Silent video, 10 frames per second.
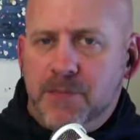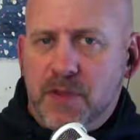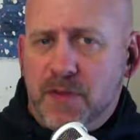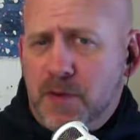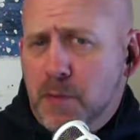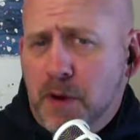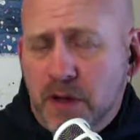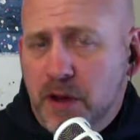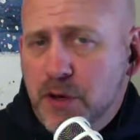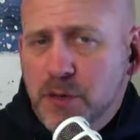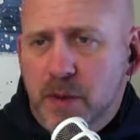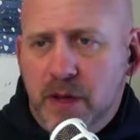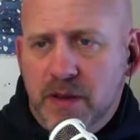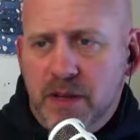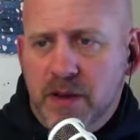football coach
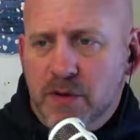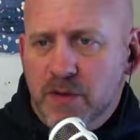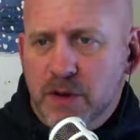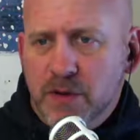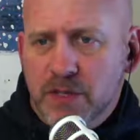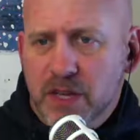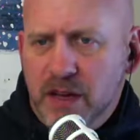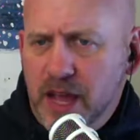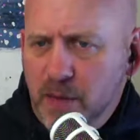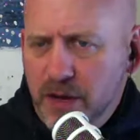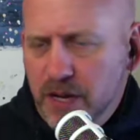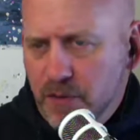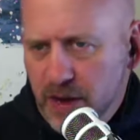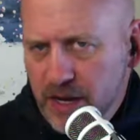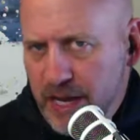might, knows that, hey, we need to
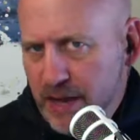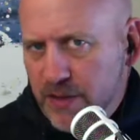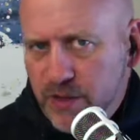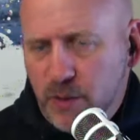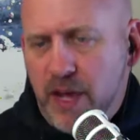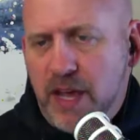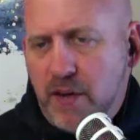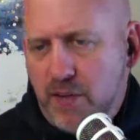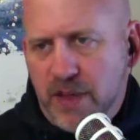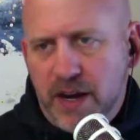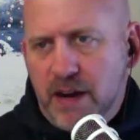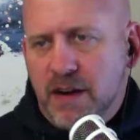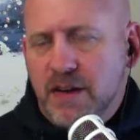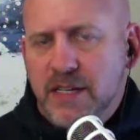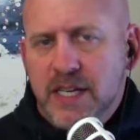run down this way and over there,